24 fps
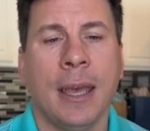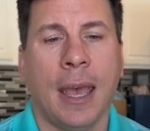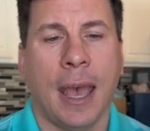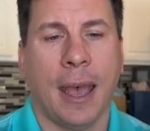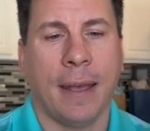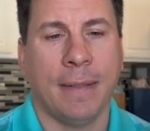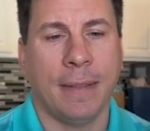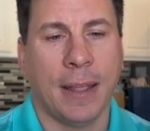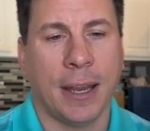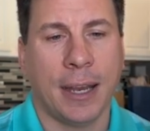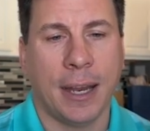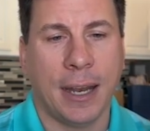
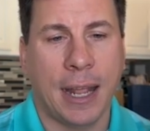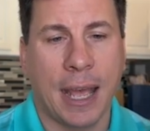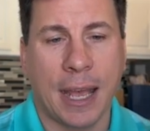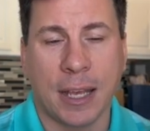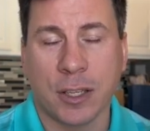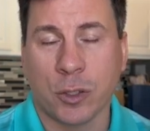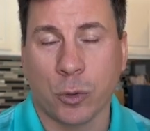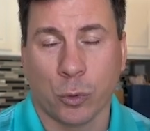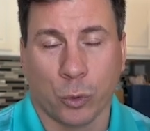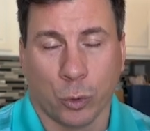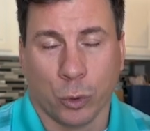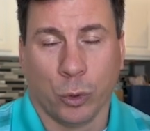and then it
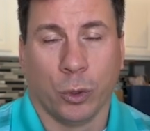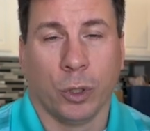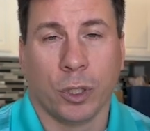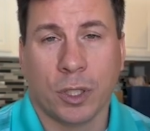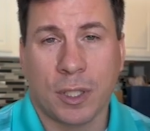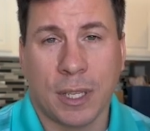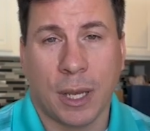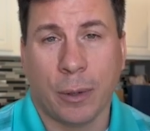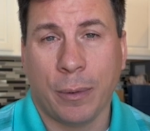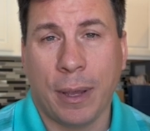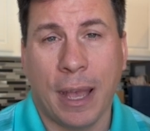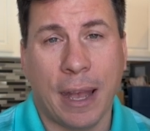has
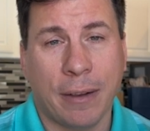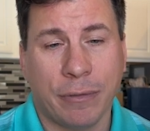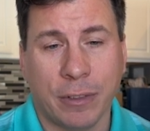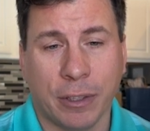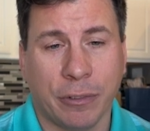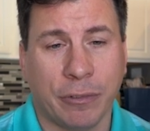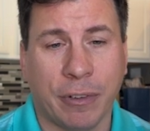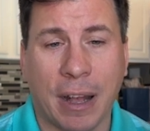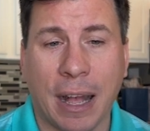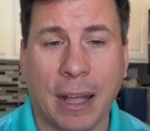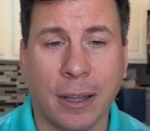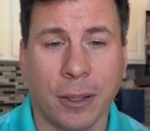rules that we have to
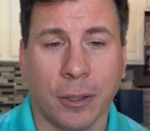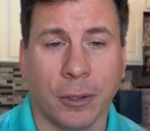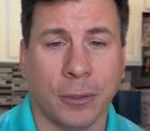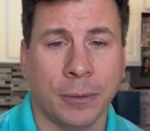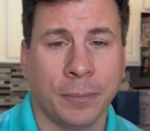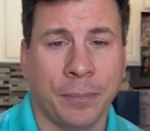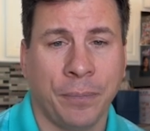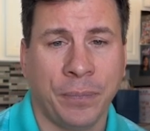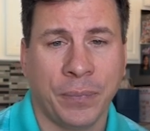follow.